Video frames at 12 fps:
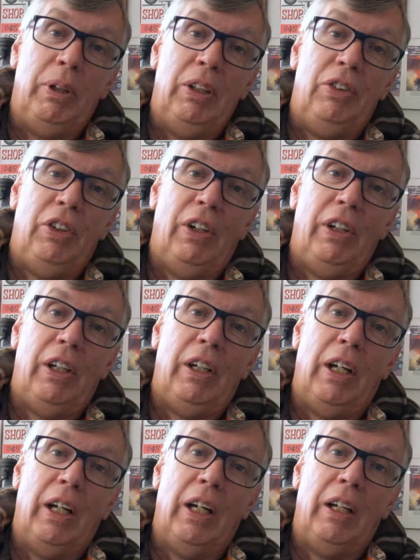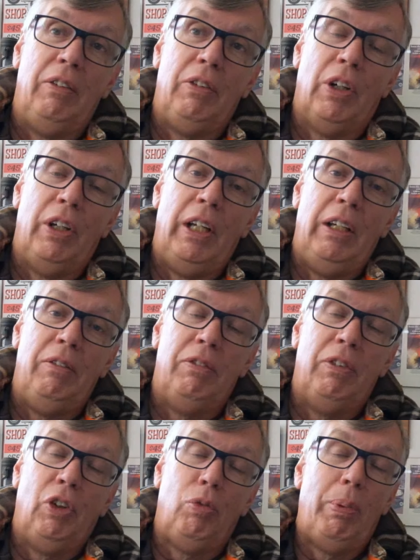Interior, I've got the
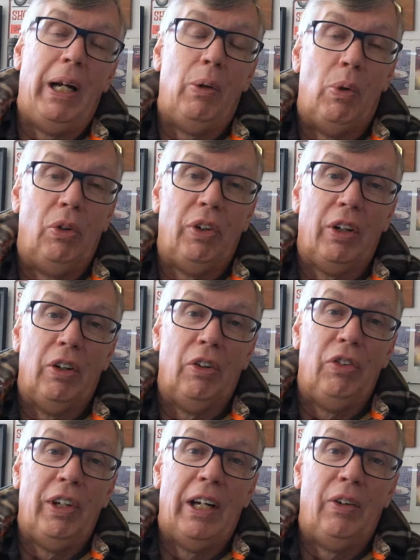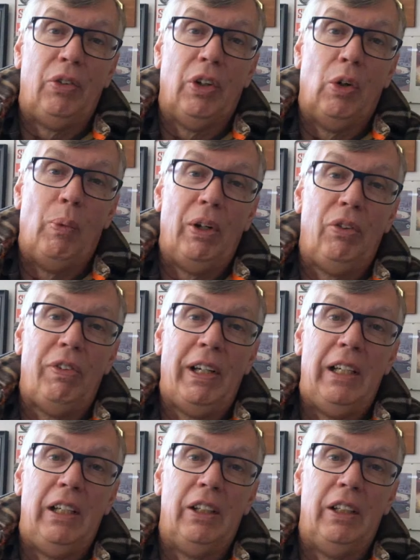spare ones I got at Sal's got a
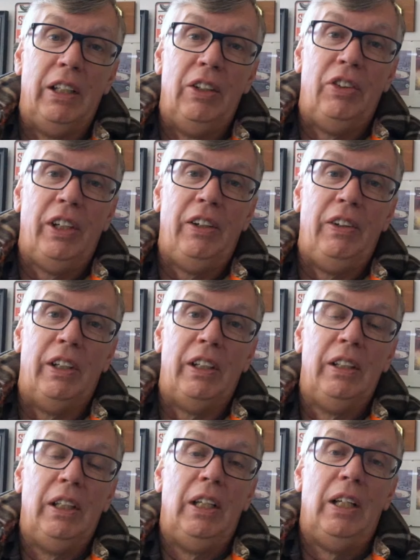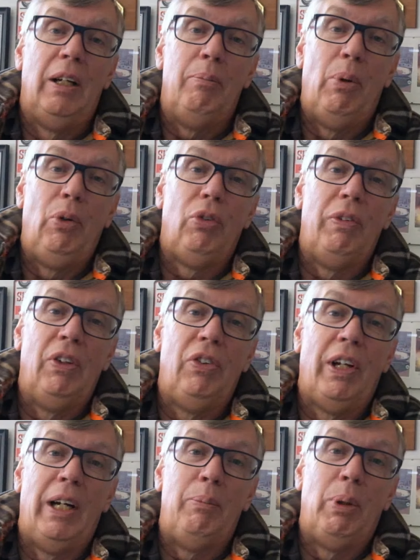Westphalia interior. Most of it's
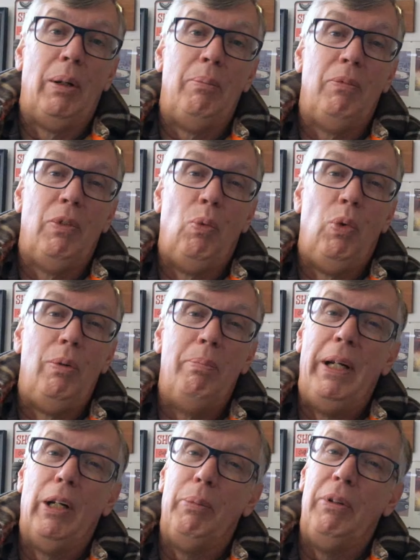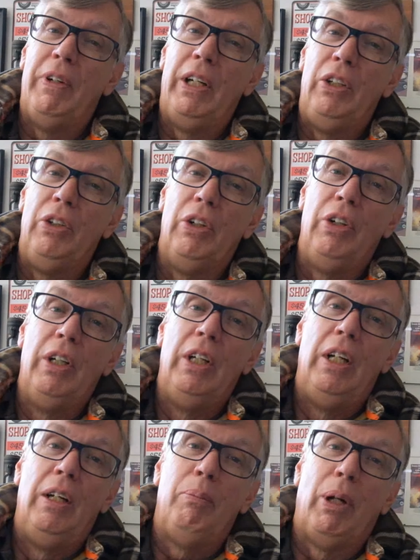there, but the wood may not be very good.
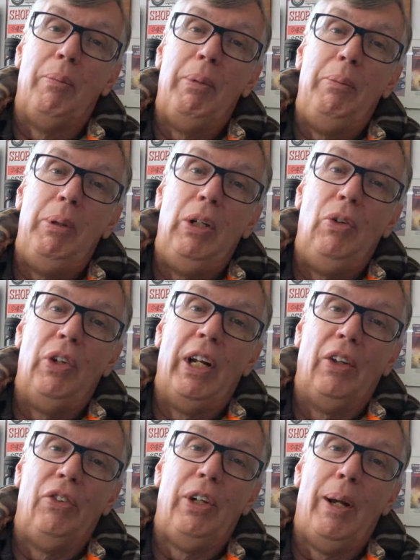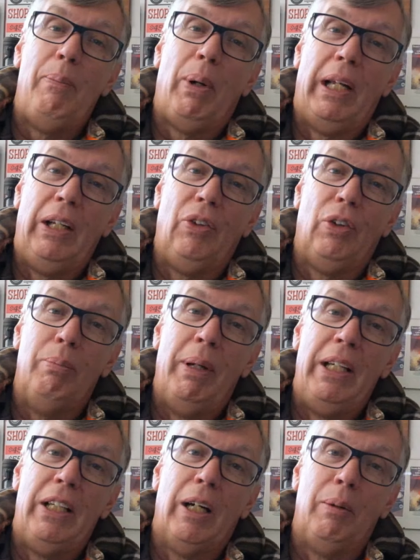But I may be using that as templates to
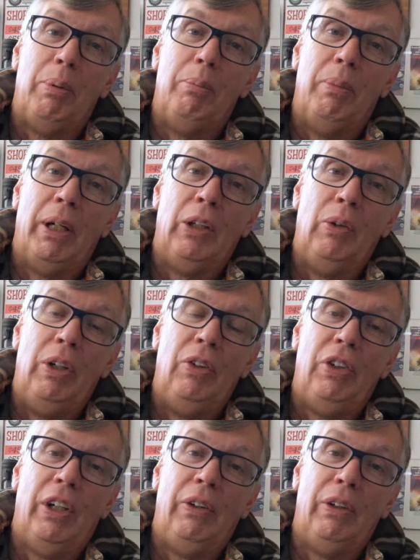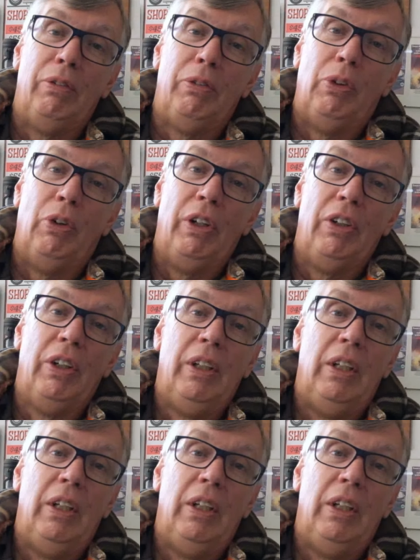make up my own interior for it.